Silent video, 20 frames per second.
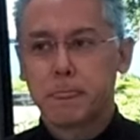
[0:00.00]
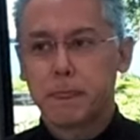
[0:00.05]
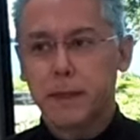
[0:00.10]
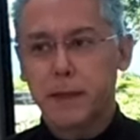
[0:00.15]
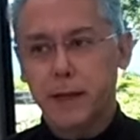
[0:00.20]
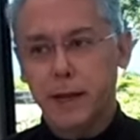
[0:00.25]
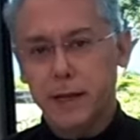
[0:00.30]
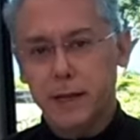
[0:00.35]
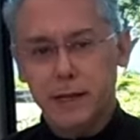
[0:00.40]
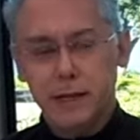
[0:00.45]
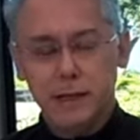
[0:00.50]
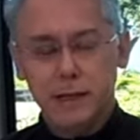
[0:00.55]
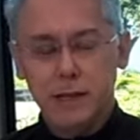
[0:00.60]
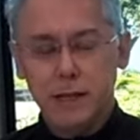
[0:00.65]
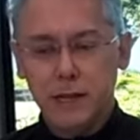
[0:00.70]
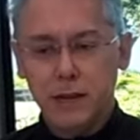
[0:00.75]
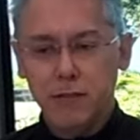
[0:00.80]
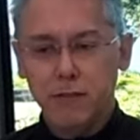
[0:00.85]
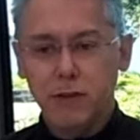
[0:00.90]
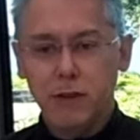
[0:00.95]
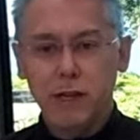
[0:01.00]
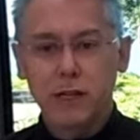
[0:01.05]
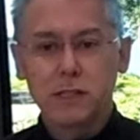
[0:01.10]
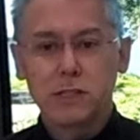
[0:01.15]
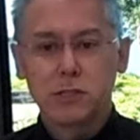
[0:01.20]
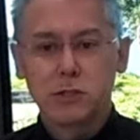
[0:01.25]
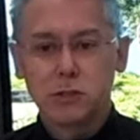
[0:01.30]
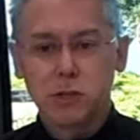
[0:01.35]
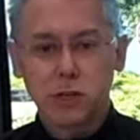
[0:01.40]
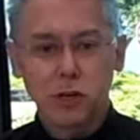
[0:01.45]
in the
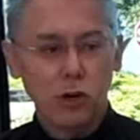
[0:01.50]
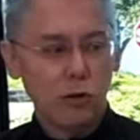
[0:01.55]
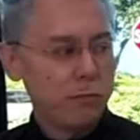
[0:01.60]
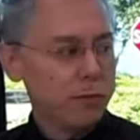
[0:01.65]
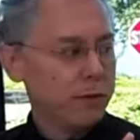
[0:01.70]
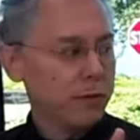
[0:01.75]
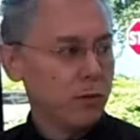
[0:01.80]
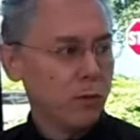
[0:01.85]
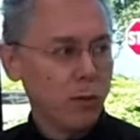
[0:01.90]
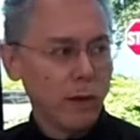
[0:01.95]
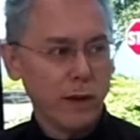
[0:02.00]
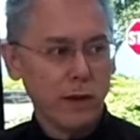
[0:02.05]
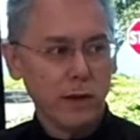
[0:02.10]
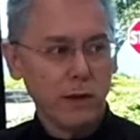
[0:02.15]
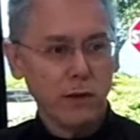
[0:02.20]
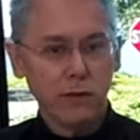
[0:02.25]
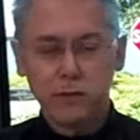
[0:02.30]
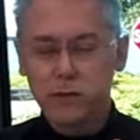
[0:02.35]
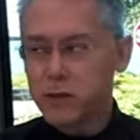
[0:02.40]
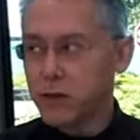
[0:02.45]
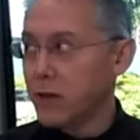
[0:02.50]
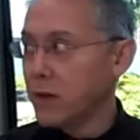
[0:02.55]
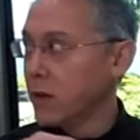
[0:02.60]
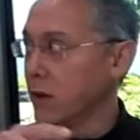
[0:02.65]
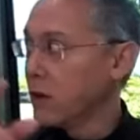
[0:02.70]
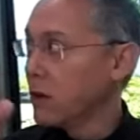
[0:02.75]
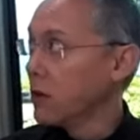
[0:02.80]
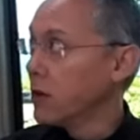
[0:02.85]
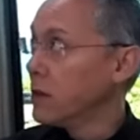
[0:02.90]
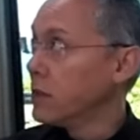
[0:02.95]
evenings, you can open the windows
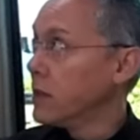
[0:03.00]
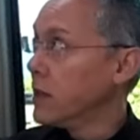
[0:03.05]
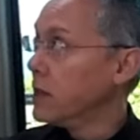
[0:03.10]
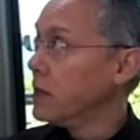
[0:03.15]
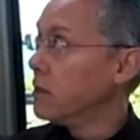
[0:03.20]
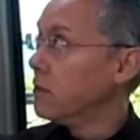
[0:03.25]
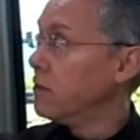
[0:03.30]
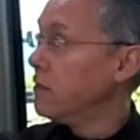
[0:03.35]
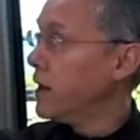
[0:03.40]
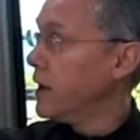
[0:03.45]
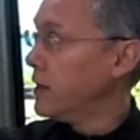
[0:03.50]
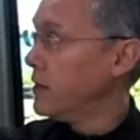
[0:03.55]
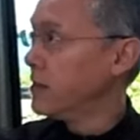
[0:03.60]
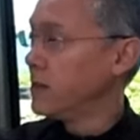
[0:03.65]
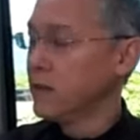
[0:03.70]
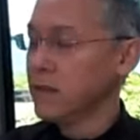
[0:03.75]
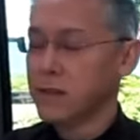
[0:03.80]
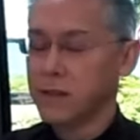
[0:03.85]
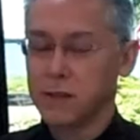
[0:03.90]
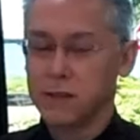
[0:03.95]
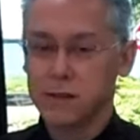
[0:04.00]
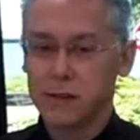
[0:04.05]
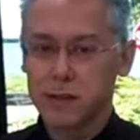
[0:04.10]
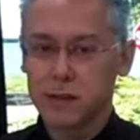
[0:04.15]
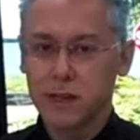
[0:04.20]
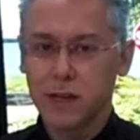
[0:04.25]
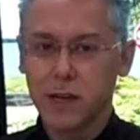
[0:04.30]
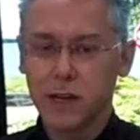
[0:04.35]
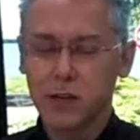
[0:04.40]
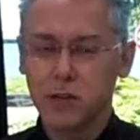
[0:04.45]
here and the vents and things like
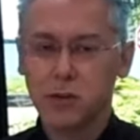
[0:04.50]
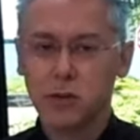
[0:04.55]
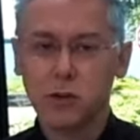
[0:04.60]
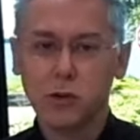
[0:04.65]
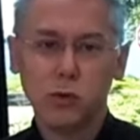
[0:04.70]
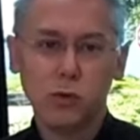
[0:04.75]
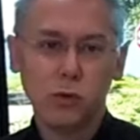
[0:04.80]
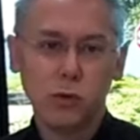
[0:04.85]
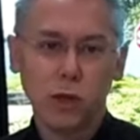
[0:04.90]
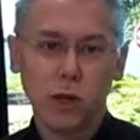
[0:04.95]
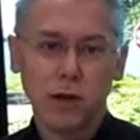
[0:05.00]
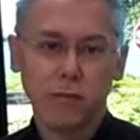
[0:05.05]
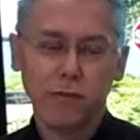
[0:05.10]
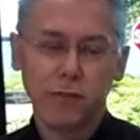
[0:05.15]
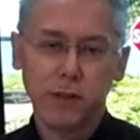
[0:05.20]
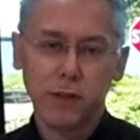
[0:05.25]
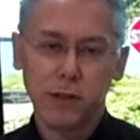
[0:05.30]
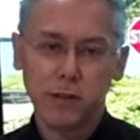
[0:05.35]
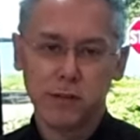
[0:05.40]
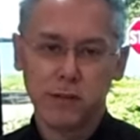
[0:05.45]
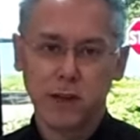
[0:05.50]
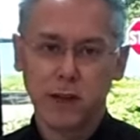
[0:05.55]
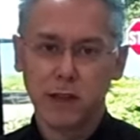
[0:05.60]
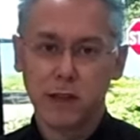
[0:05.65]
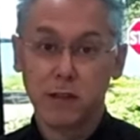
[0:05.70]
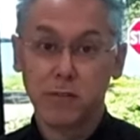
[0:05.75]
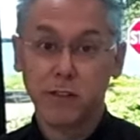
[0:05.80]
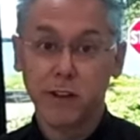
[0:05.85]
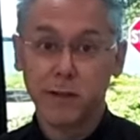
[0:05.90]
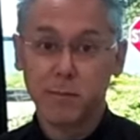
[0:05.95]
that, and you can cool off the inside of
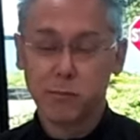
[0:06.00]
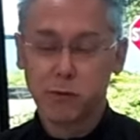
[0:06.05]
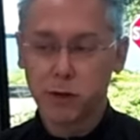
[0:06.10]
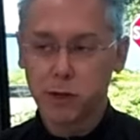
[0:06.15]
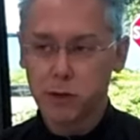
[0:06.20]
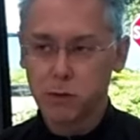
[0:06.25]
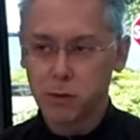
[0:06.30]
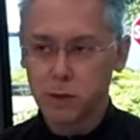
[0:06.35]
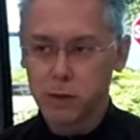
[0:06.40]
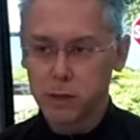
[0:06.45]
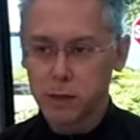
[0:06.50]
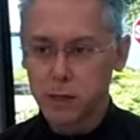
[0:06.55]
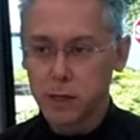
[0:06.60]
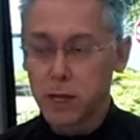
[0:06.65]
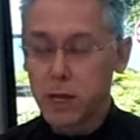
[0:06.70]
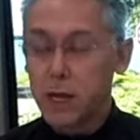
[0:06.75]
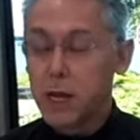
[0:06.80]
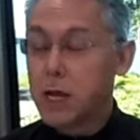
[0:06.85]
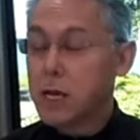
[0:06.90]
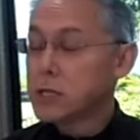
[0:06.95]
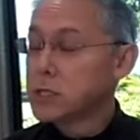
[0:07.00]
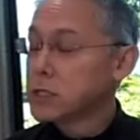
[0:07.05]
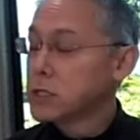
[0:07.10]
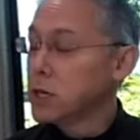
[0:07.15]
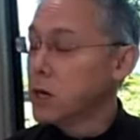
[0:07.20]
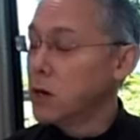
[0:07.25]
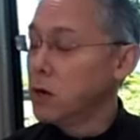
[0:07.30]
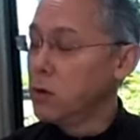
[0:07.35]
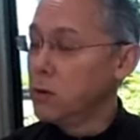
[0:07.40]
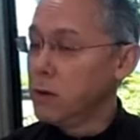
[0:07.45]
the van pretty quickly.
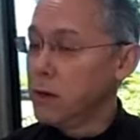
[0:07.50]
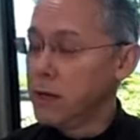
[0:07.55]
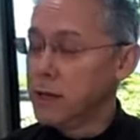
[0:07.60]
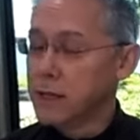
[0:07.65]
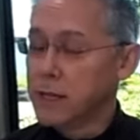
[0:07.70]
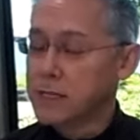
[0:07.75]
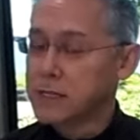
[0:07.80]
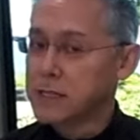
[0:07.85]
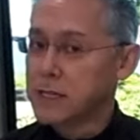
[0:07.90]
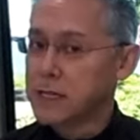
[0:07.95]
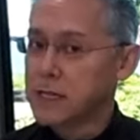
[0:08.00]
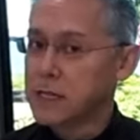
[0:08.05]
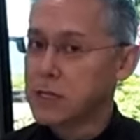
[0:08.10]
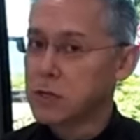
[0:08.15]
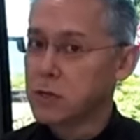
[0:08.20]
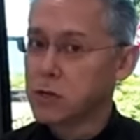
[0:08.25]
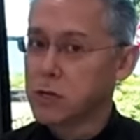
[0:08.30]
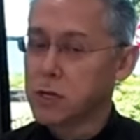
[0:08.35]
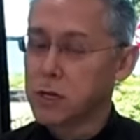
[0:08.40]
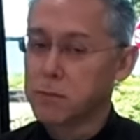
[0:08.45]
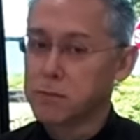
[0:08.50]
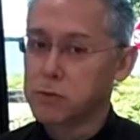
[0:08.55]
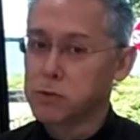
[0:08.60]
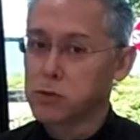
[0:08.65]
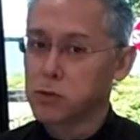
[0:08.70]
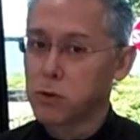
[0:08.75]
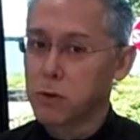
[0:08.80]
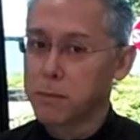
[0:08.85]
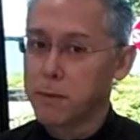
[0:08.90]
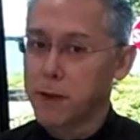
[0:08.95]
So unless I need to hook up
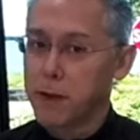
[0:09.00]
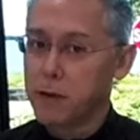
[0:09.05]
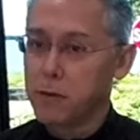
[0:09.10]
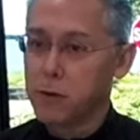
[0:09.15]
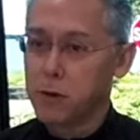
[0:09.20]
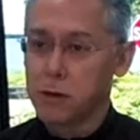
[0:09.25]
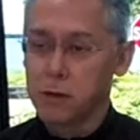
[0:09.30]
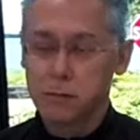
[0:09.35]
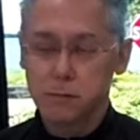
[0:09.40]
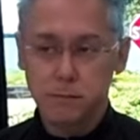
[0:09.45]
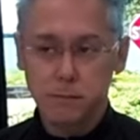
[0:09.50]
shore power,